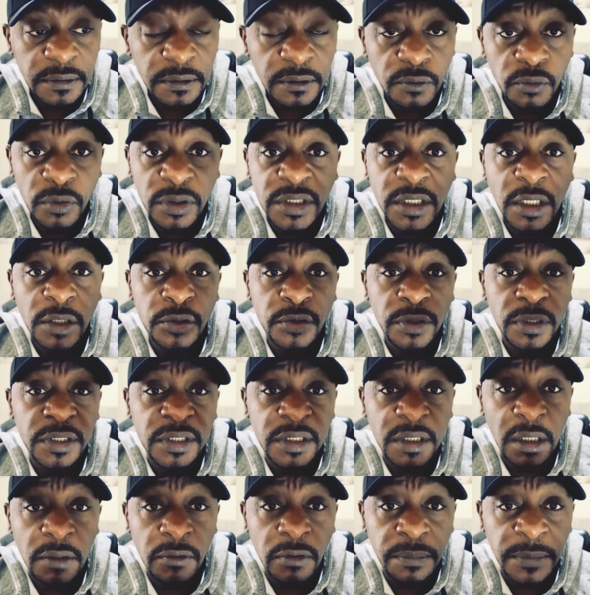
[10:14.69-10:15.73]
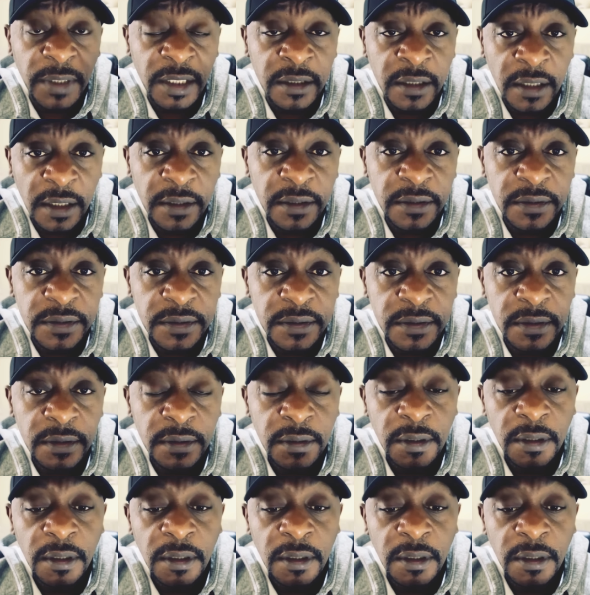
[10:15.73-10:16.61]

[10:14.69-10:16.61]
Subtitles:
which I usually share with my clients.